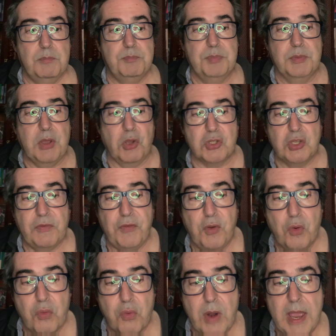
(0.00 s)
Because if you
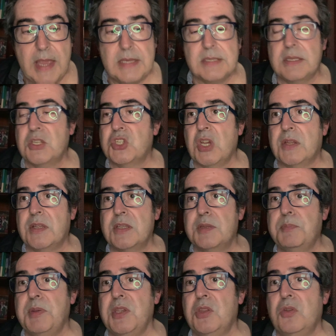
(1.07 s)
raise the shutter
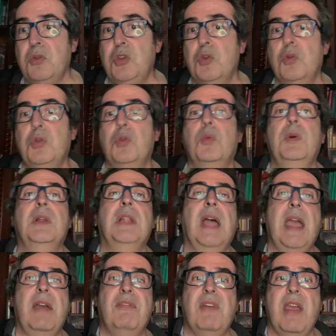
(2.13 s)
speed, you will
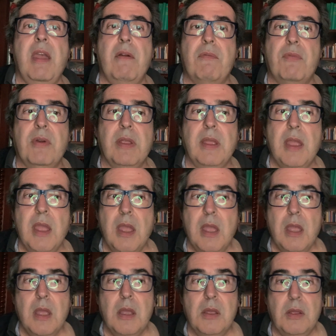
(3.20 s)
have
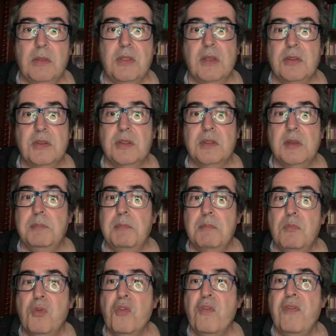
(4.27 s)
the
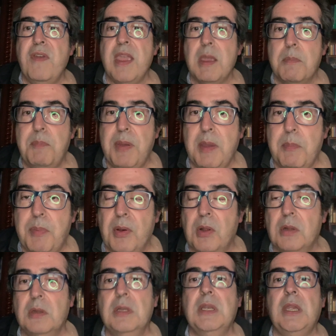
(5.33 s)
moving
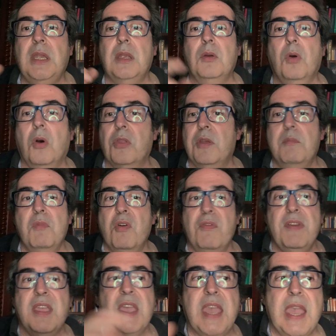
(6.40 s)
people or the
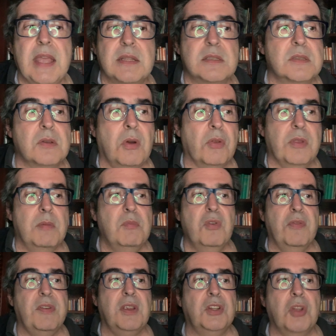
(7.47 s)
moving cats or the
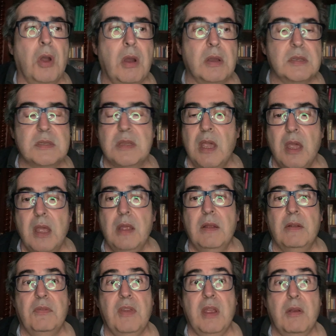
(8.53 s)
moving dogs,
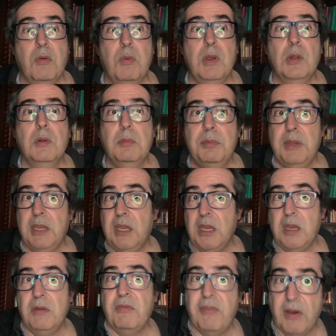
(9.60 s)
they will be
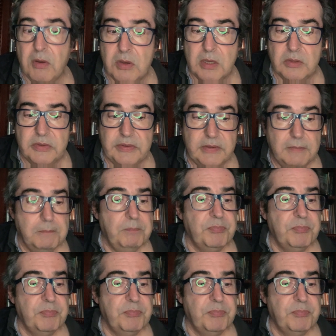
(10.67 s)
in focus.